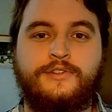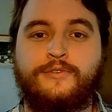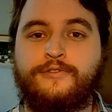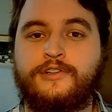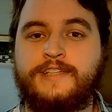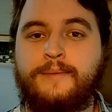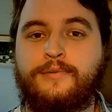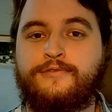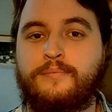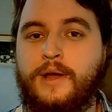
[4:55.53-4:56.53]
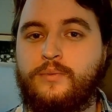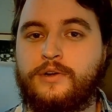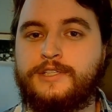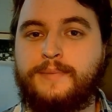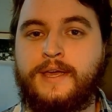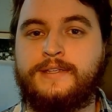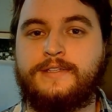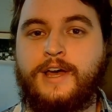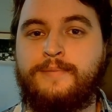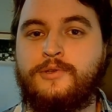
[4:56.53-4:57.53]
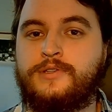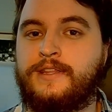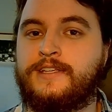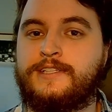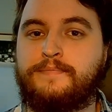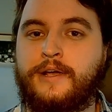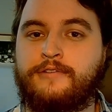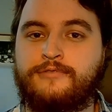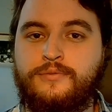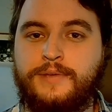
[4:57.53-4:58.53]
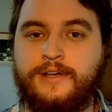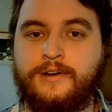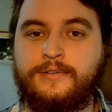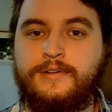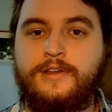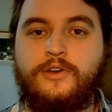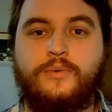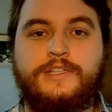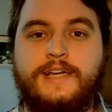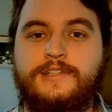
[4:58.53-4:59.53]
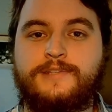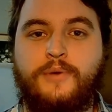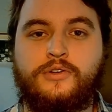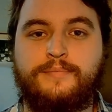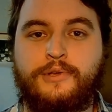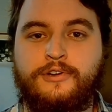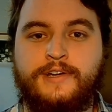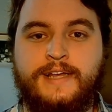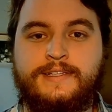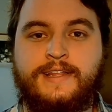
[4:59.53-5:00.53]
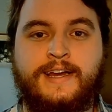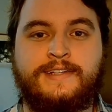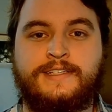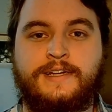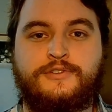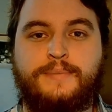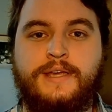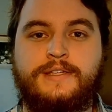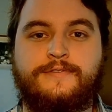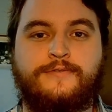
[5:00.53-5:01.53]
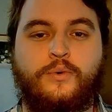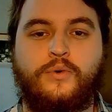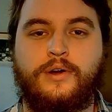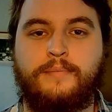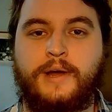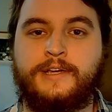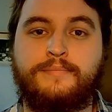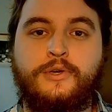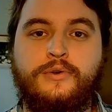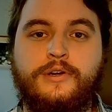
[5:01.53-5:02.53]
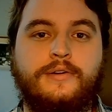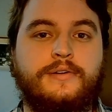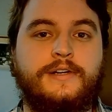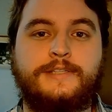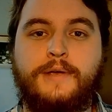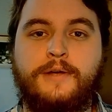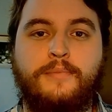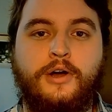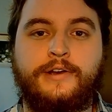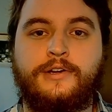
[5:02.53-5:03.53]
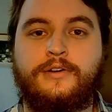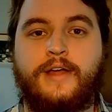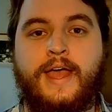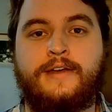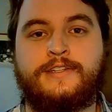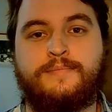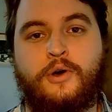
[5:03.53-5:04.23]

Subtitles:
So for example, for my workspace, I'm using this spare room here, which has a small computer desk that has enough space for my computer, a spare monitor, and a